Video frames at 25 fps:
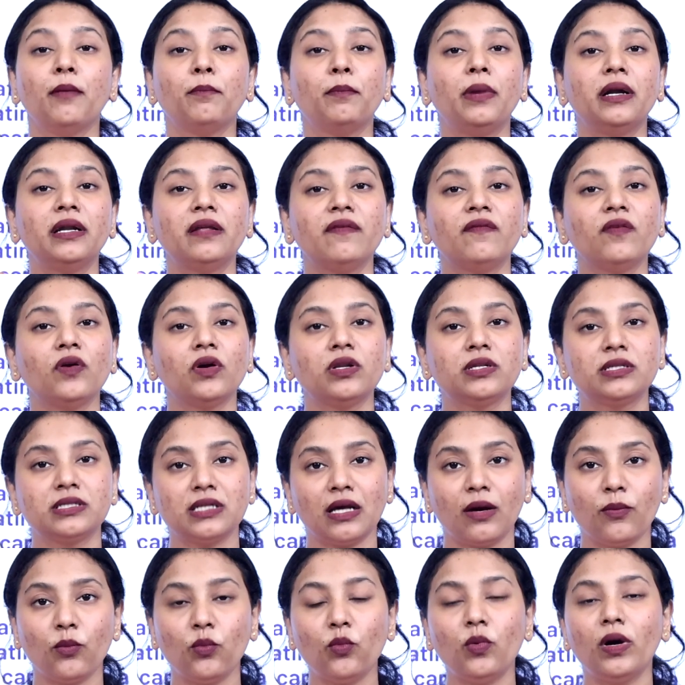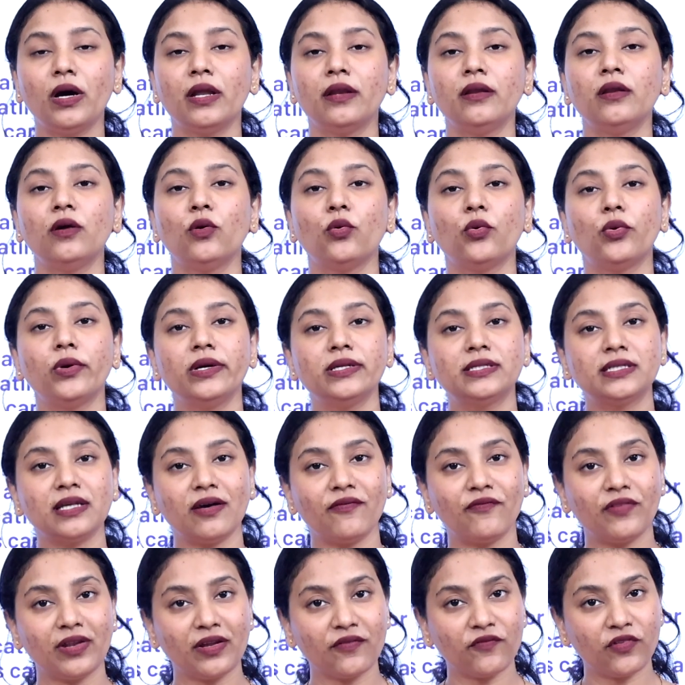But if you're someone who is
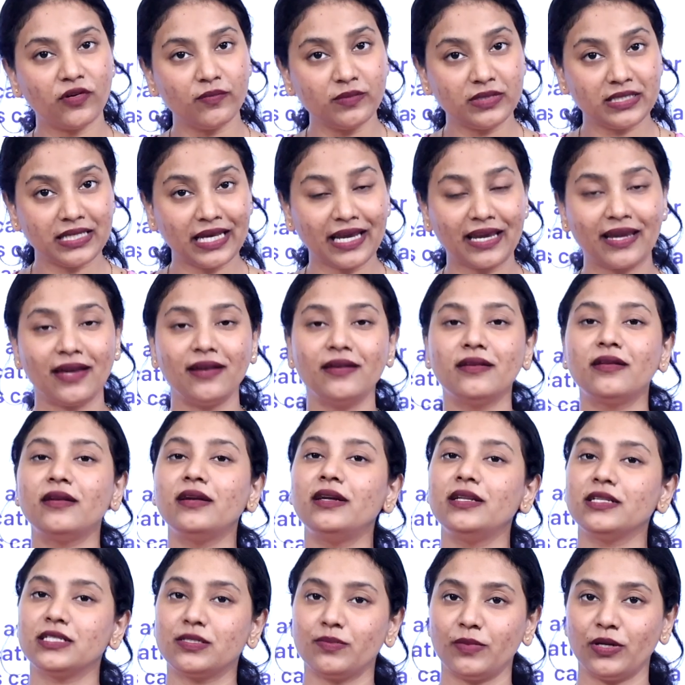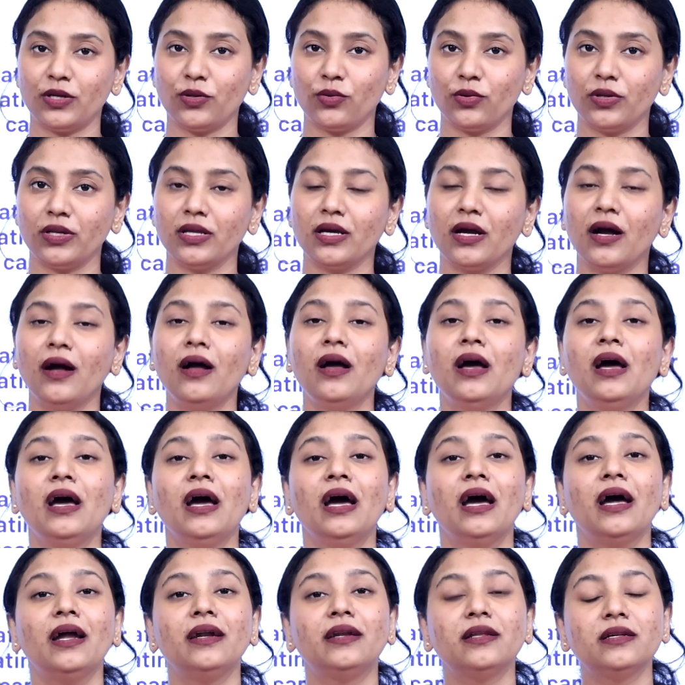suffering from secondary dysmenorrhea,
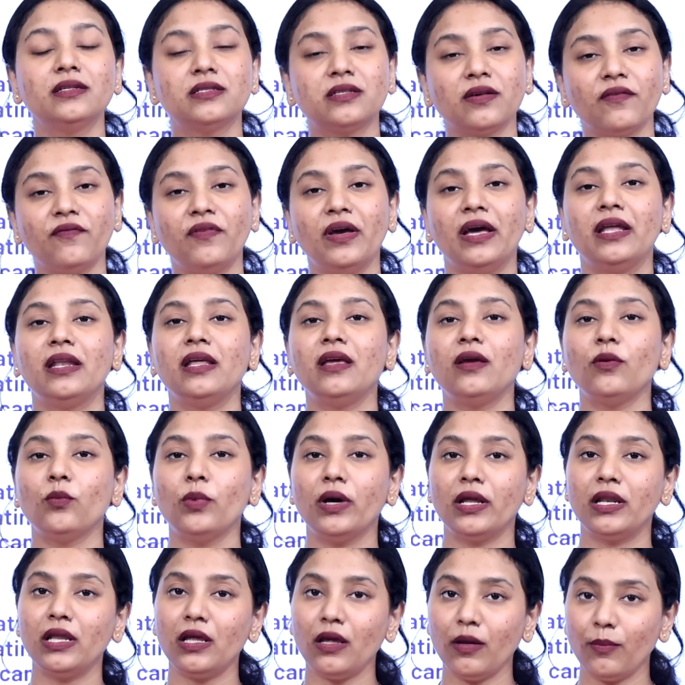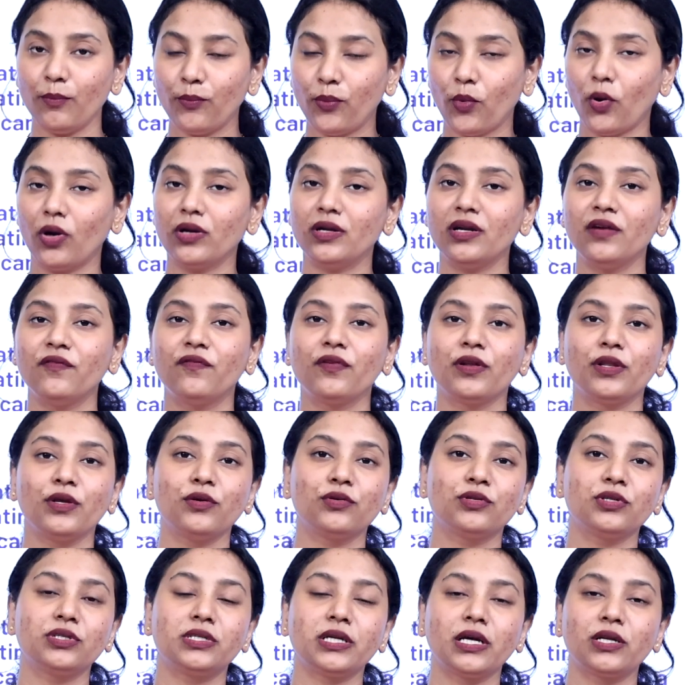it is very, very important for
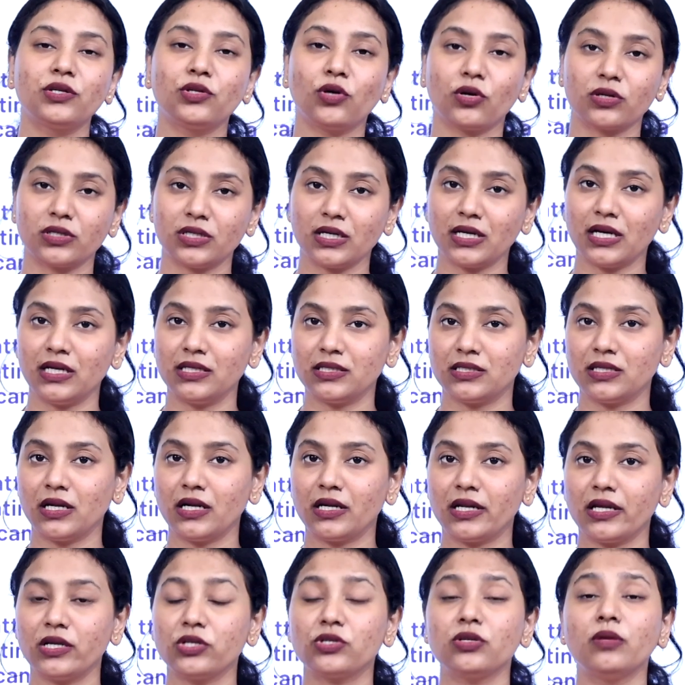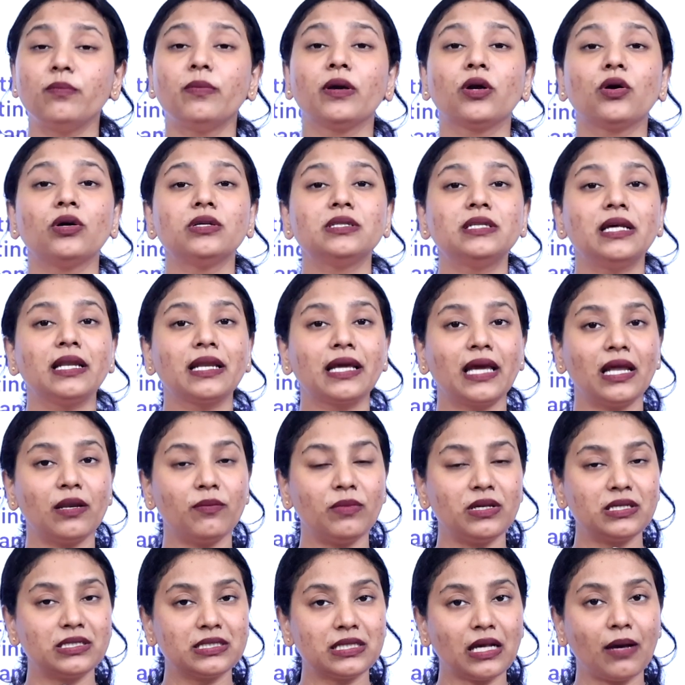you to take doctor consultation, because there
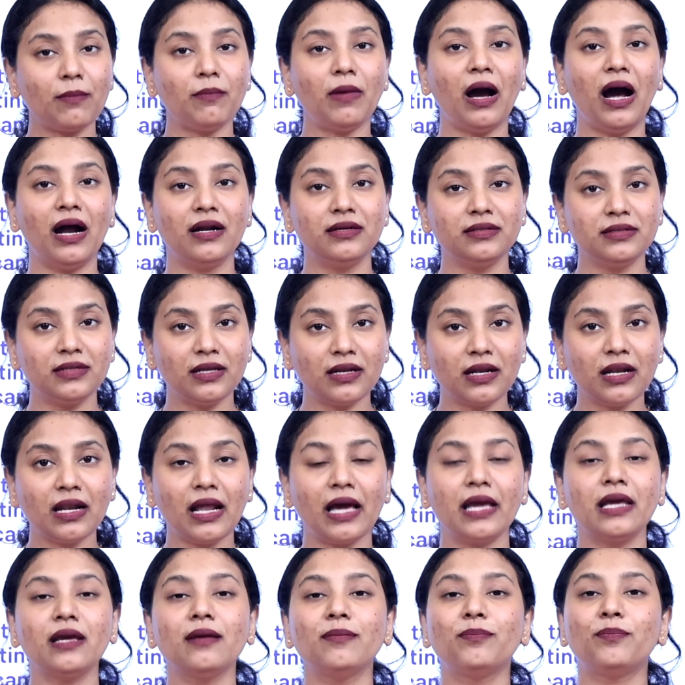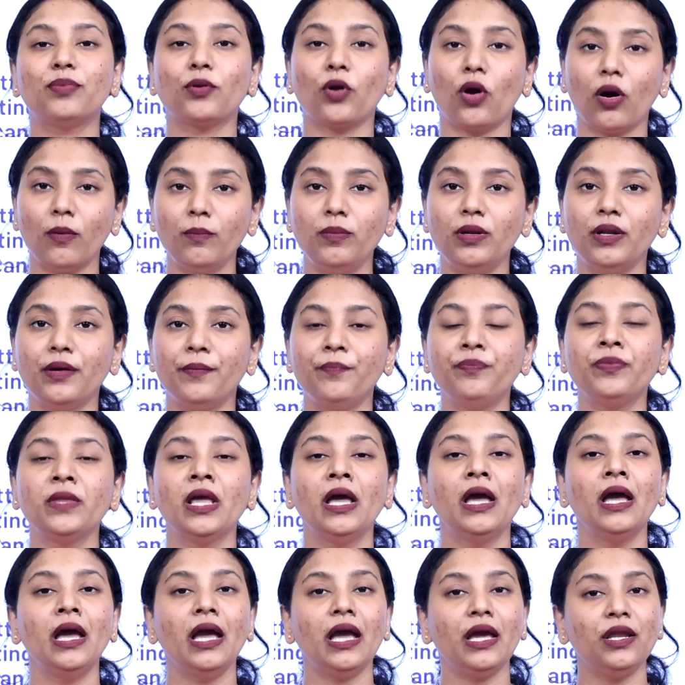can be some underlying problem
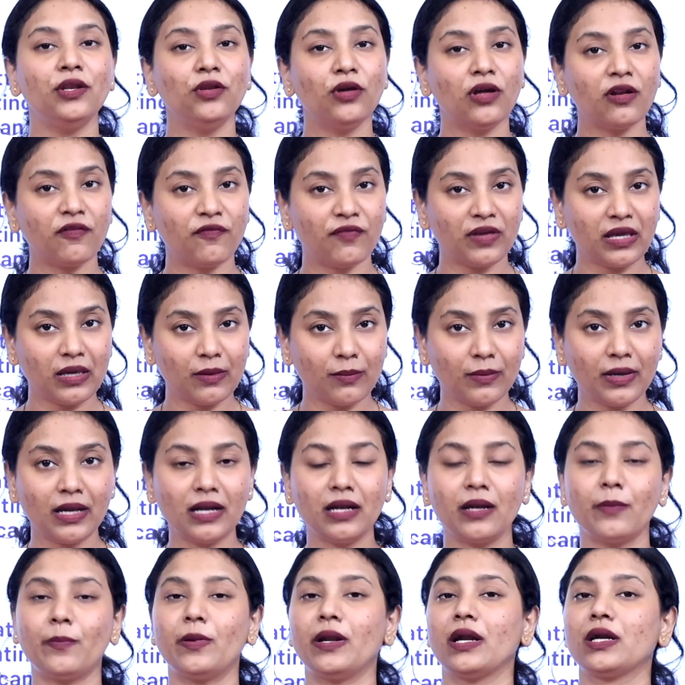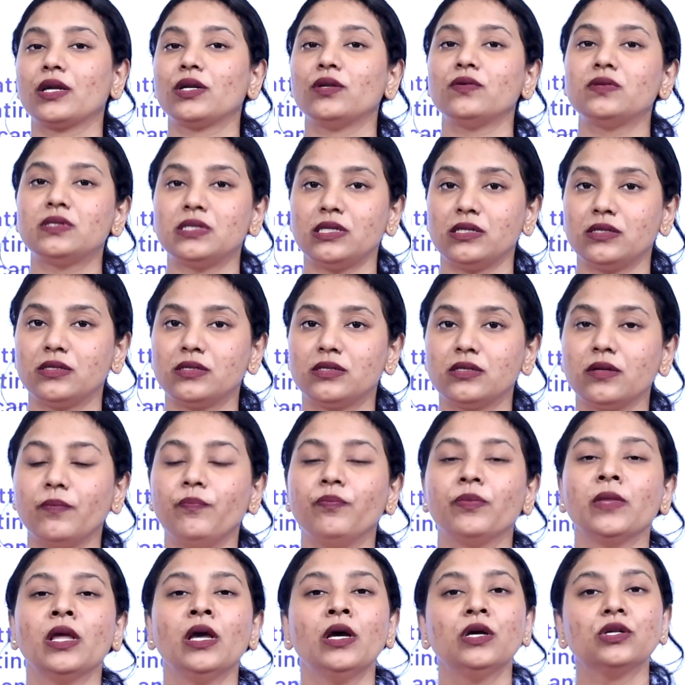in your female reproductive system.